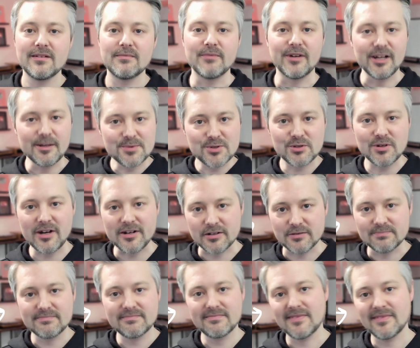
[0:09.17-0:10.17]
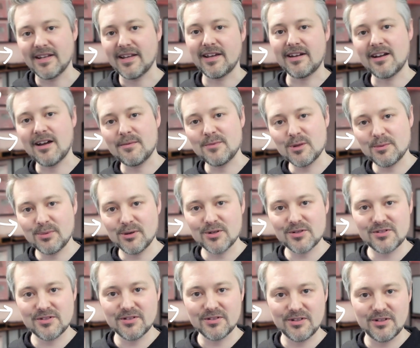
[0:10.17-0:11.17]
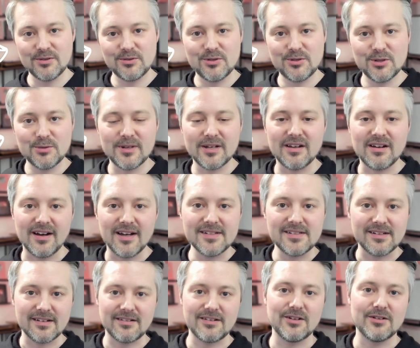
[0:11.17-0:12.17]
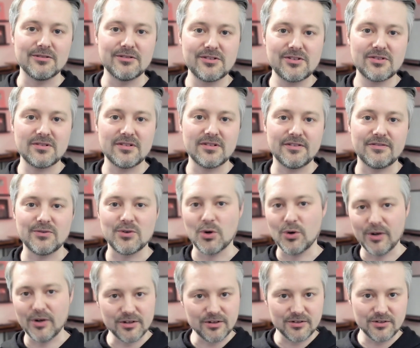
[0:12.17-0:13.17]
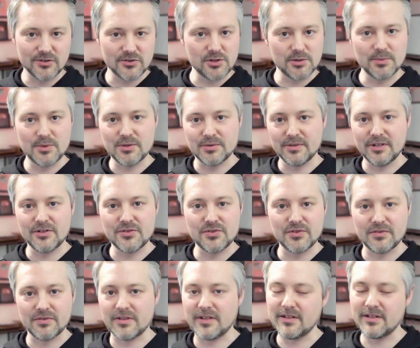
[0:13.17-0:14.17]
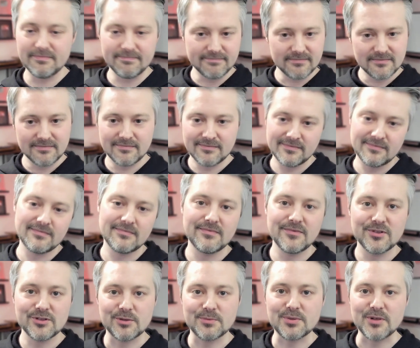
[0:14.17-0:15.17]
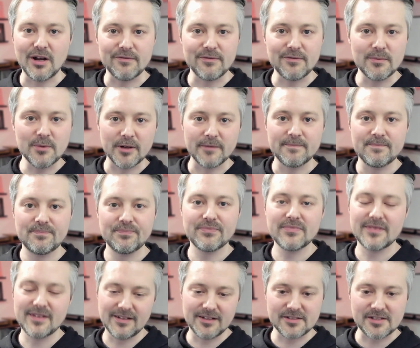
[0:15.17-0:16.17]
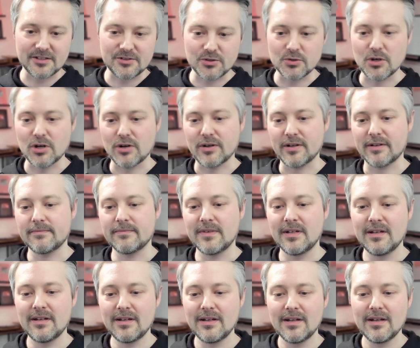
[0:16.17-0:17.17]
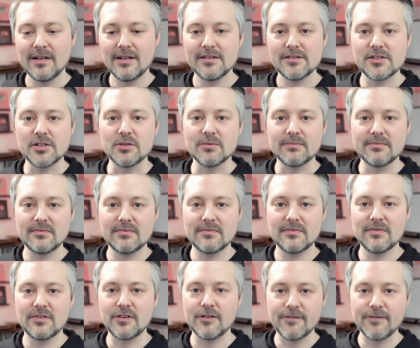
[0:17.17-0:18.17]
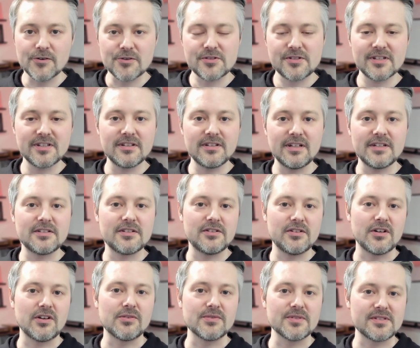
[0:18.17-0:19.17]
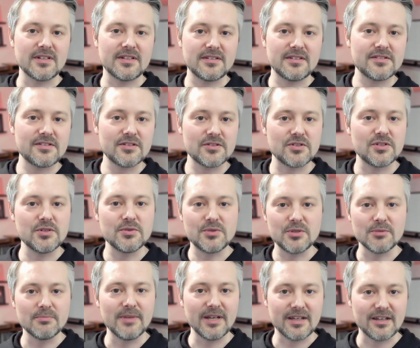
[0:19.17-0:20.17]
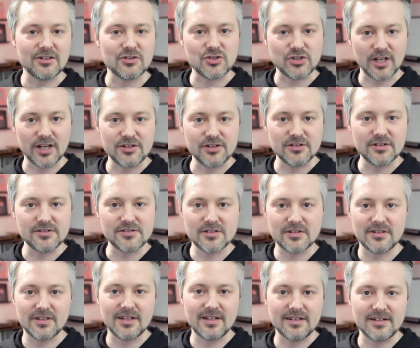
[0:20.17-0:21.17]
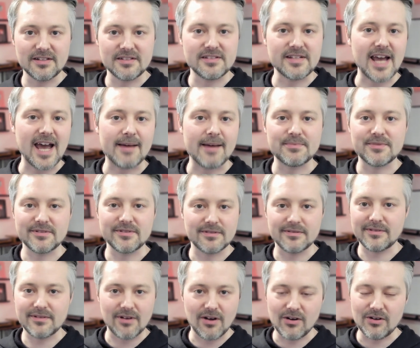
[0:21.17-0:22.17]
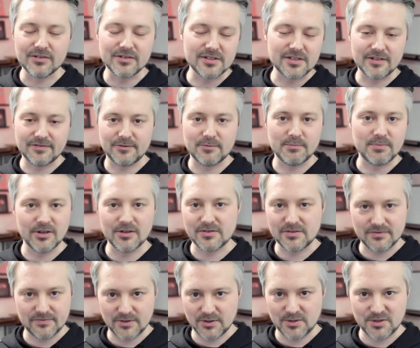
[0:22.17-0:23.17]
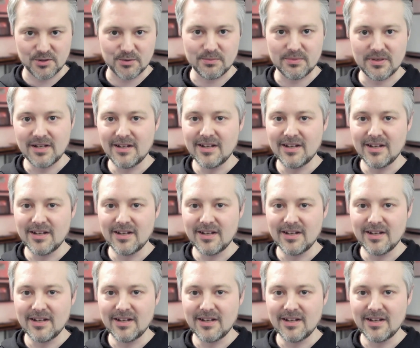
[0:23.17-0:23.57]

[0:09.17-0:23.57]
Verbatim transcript: My name's Corrado, and I'm your personal YouTube and content coach. If growing your YouTube career is your thing, subscribe for more. Let's get you growing. So the first thing you need to know is that this is YouTube making changes so they can adapt to all the different parts of YouTube.